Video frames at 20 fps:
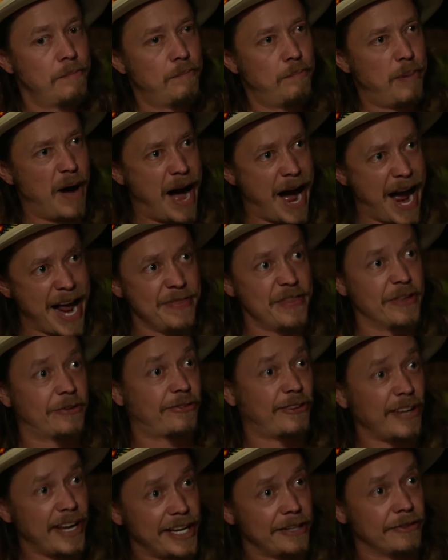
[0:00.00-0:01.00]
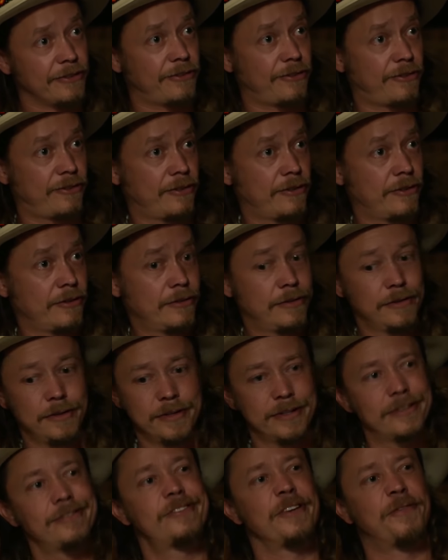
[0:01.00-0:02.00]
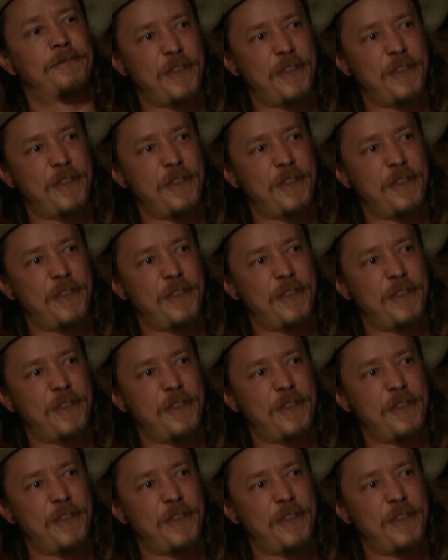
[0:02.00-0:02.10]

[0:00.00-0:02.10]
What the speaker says: behind the scenes to